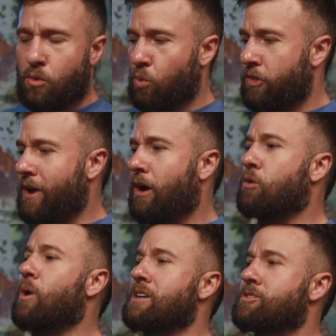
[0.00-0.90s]

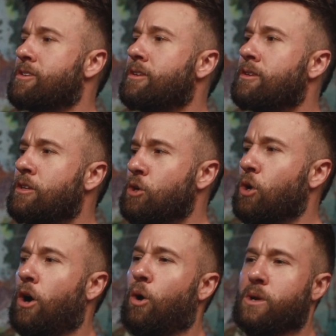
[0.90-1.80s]
Without question.
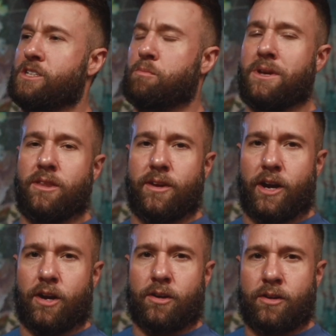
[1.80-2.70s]
You'll always be
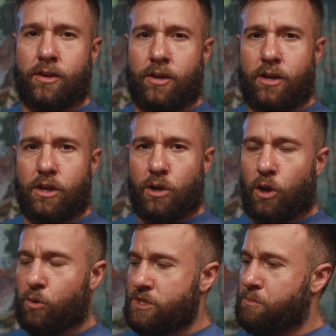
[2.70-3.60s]
there. You'll
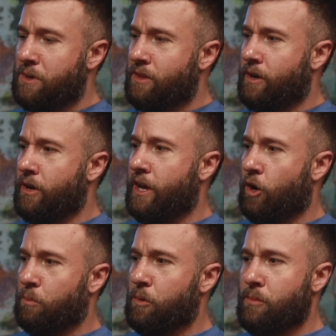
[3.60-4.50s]
always be there to
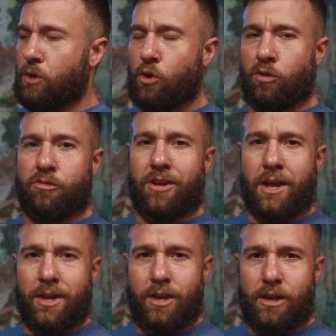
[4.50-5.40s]
help her move.
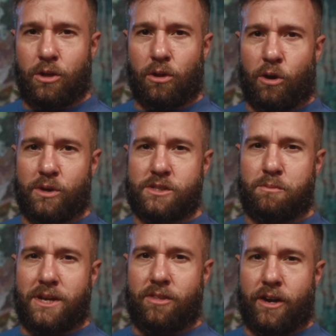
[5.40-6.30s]
You'll always
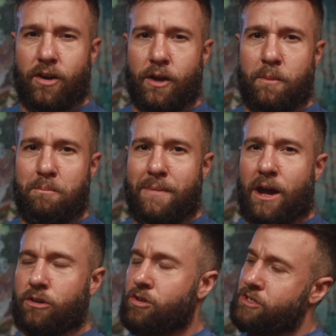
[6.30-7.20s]
be there to
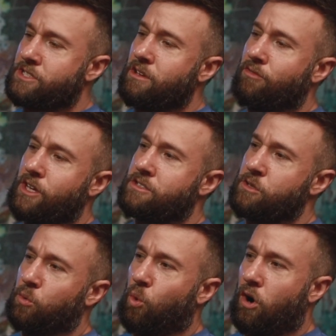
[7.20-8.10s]
mount her TV to
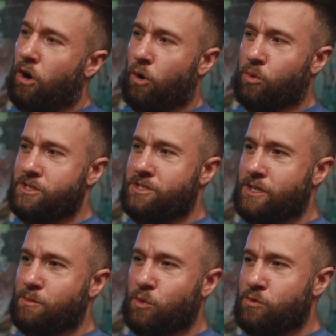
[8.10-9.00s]
the wall when
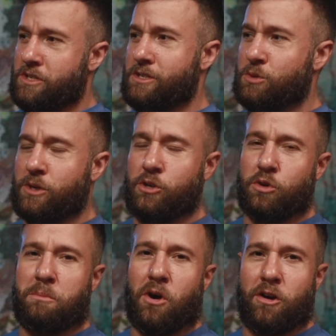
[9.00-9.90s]
she moves into a
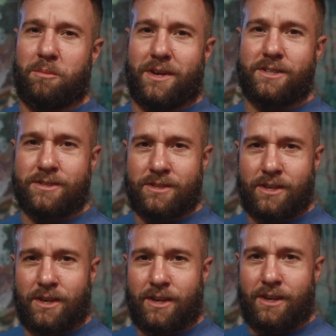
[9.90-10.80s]
new apartment.
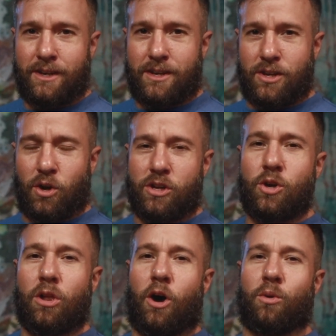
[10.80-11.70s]
You know,
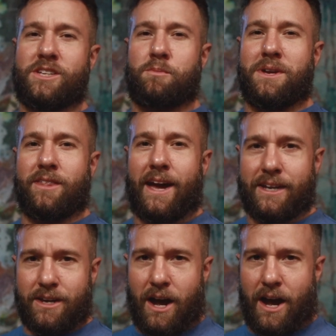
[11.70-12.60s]
you'll always be
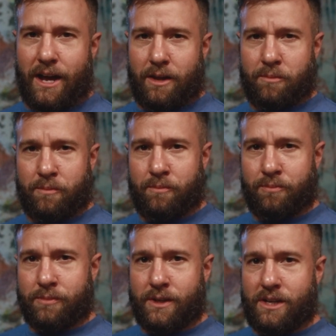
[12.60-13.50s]
that guy.
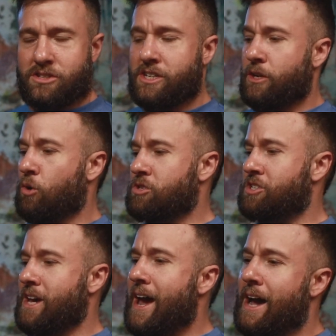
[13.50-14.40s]
And she knows
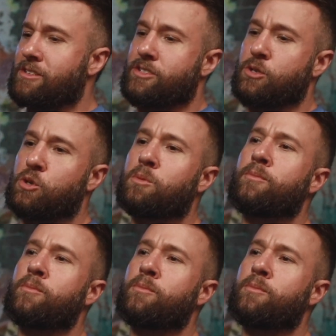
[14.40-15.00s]
she has you.